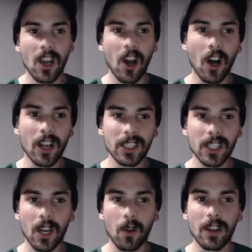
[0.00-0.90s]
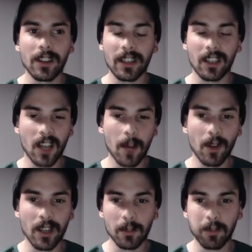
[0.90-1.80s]
Also, they get a couple
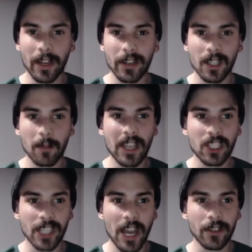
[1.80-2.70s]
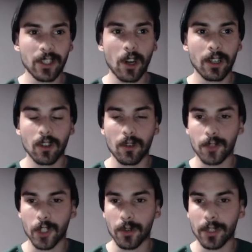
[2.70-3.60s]
other players on the bench, Terrence Hardgrove
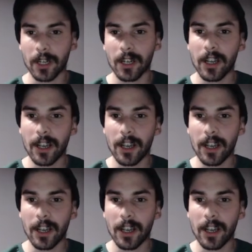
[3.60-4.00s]
Jr.,